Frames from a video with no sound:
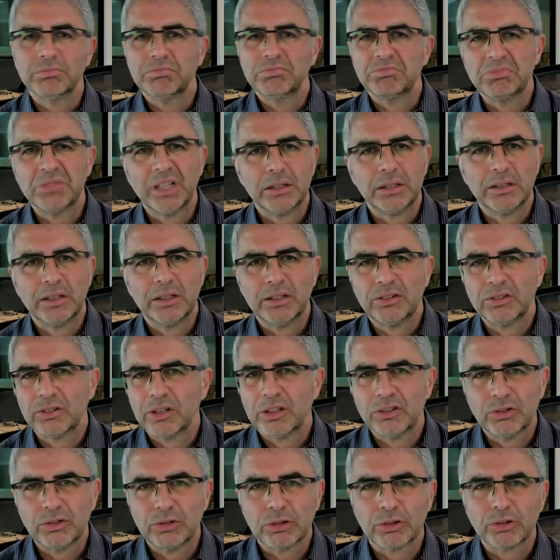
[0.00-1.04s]
then
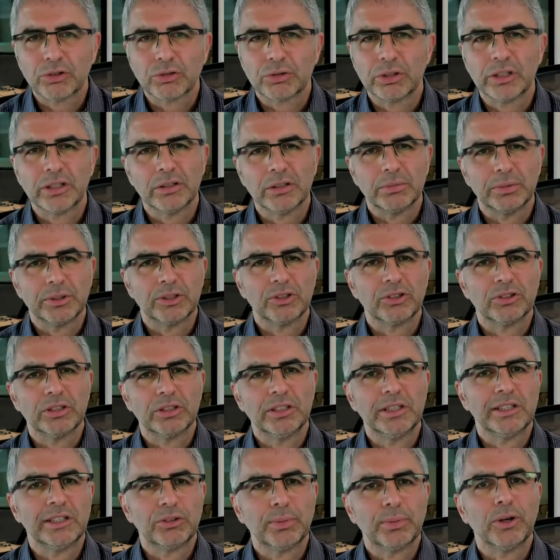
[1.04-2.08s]
it's not as critical, because the
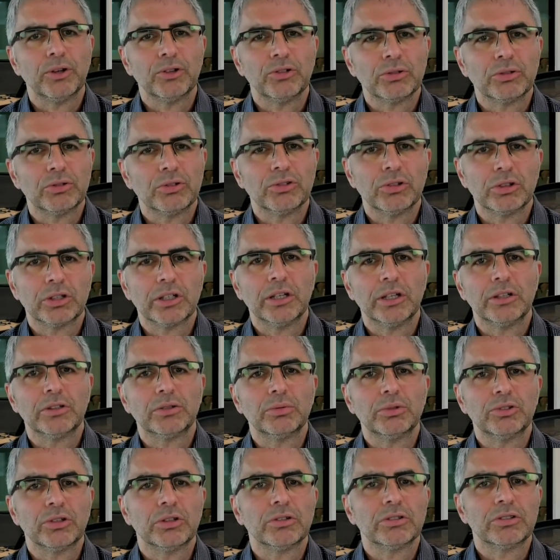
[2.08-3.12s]
exposure is not going to
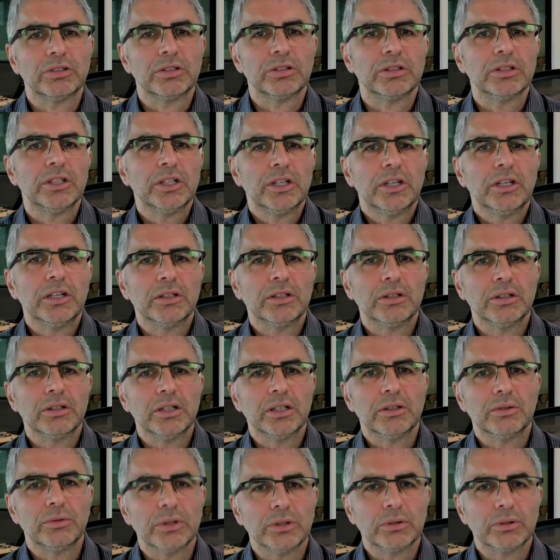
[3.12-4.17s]
result in
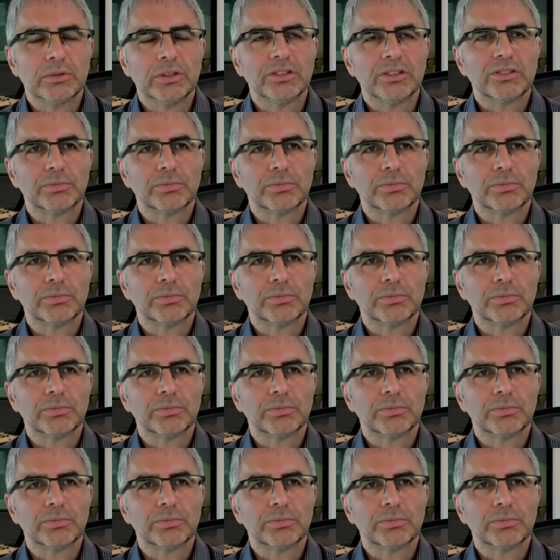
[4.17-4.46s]
a real risk.